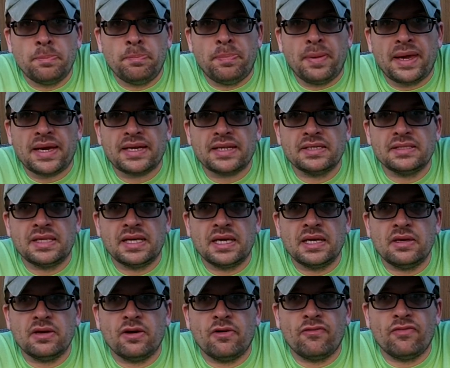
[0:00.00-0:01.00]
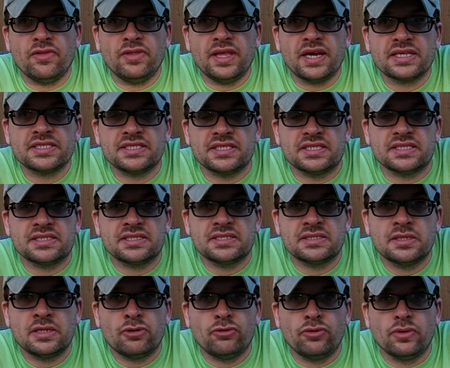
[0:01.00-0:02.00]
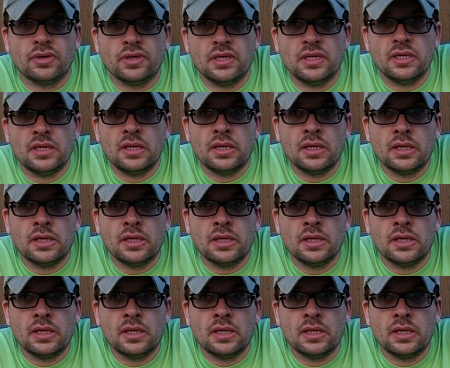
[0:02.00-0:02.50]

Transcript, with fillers: back in the day of the Nexus, really,